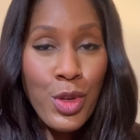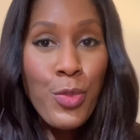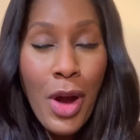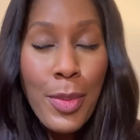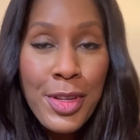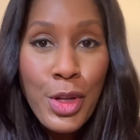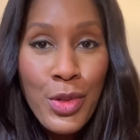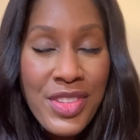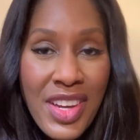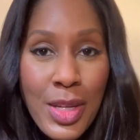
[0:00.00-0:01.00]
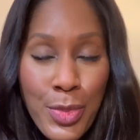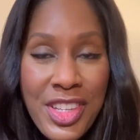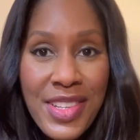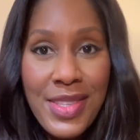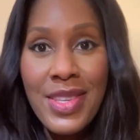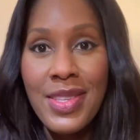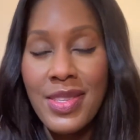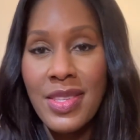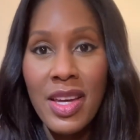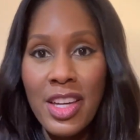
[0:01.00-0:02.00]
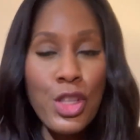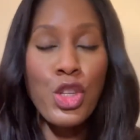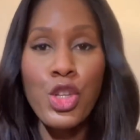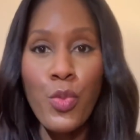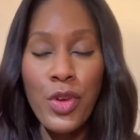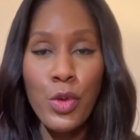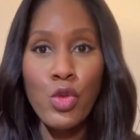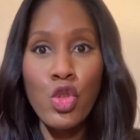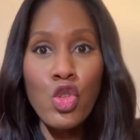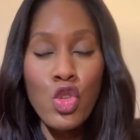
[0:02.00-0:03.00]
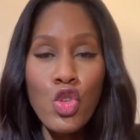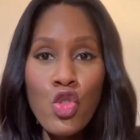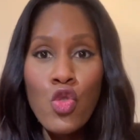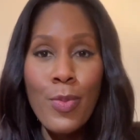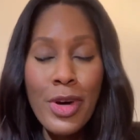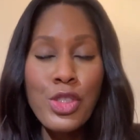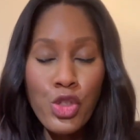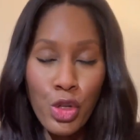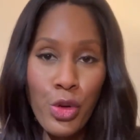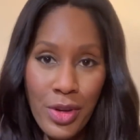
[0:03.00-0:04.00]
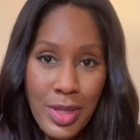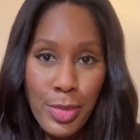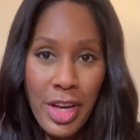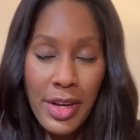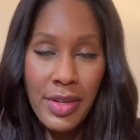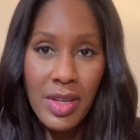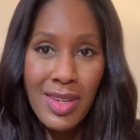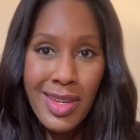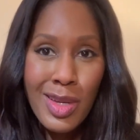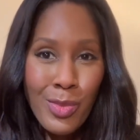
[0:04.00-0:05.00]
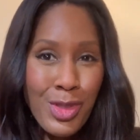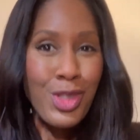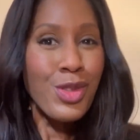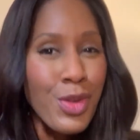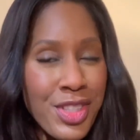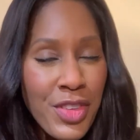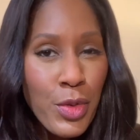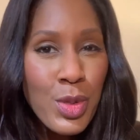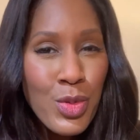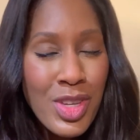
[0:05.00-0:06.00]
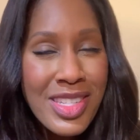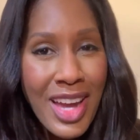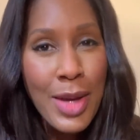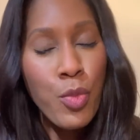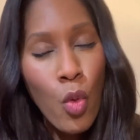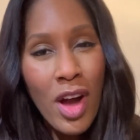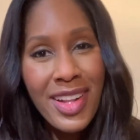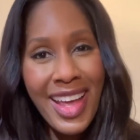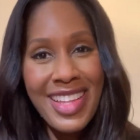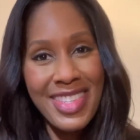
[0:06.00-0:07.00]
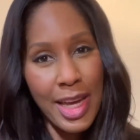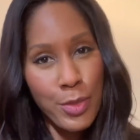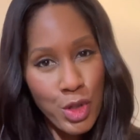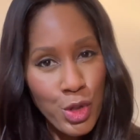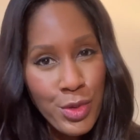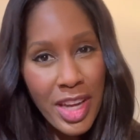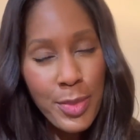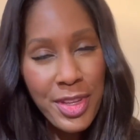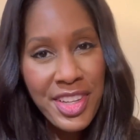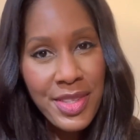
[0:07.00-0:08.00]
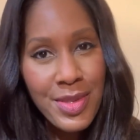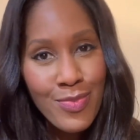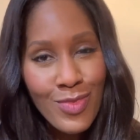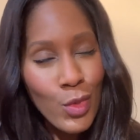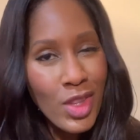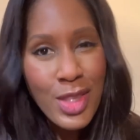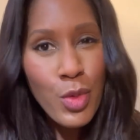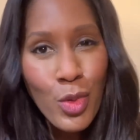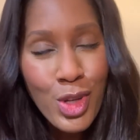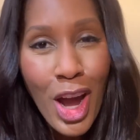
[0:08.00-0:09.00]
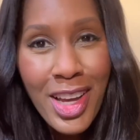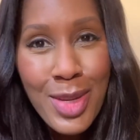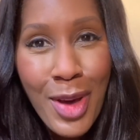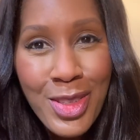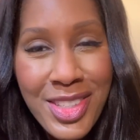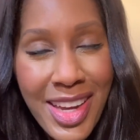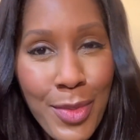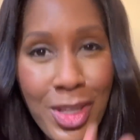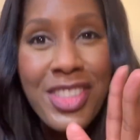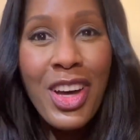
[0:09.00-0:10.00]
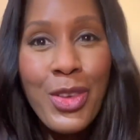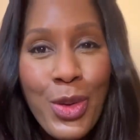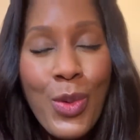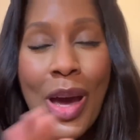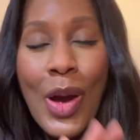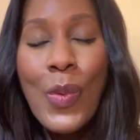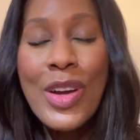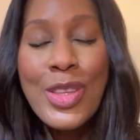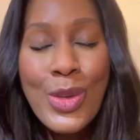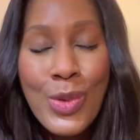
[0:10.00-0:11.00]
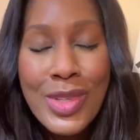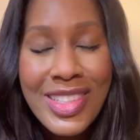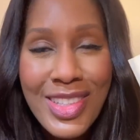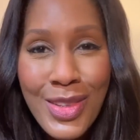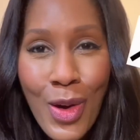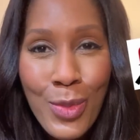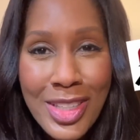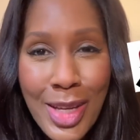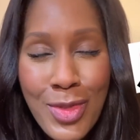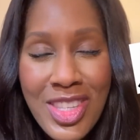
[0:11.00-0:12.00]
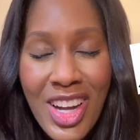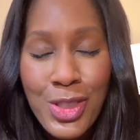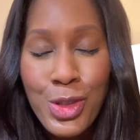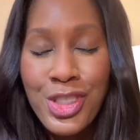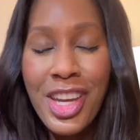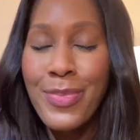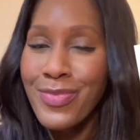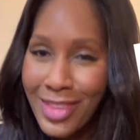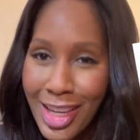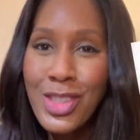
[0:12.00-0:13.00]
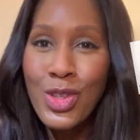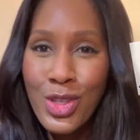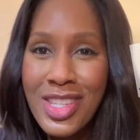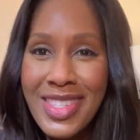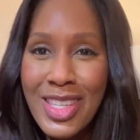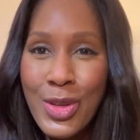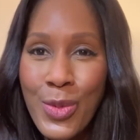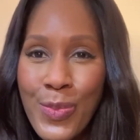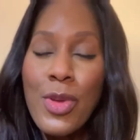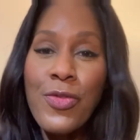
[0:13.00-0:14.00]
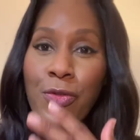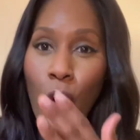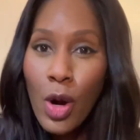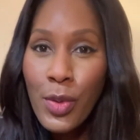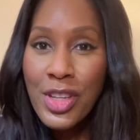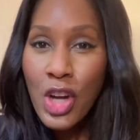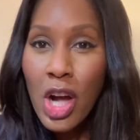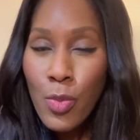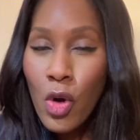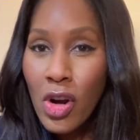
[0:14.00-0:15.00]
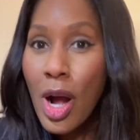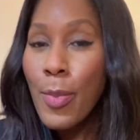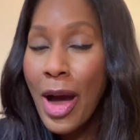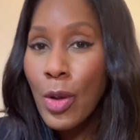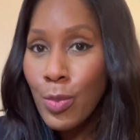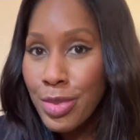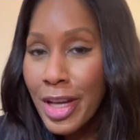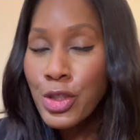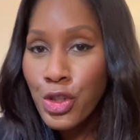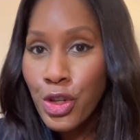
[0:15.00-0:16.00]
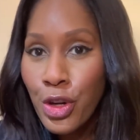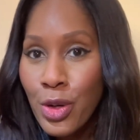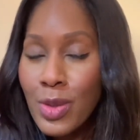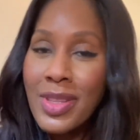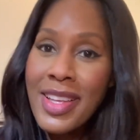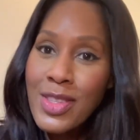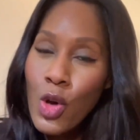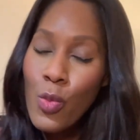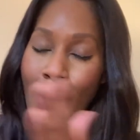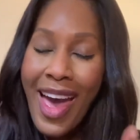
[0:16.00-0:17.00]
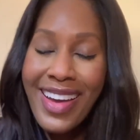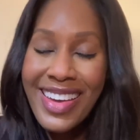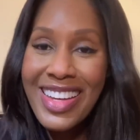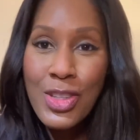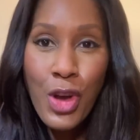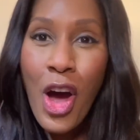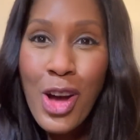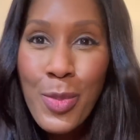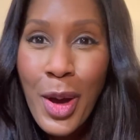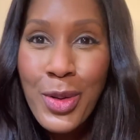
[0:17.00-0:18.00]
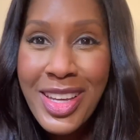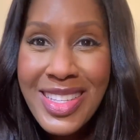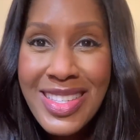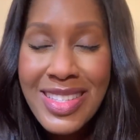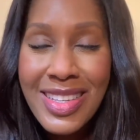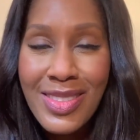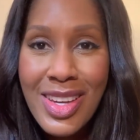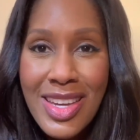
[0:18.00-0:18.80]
You probably know that diabetes is a condition where there's too much sugar in the blood. But do you know the difference between type 1 and type 2 diabetes? Well, that's what we're talking about today. I'm going to tell you what you need to know. My name is Dr. Jen. It's good to see you. Before we talk more about blood sugar, let's go back and talk about insulin.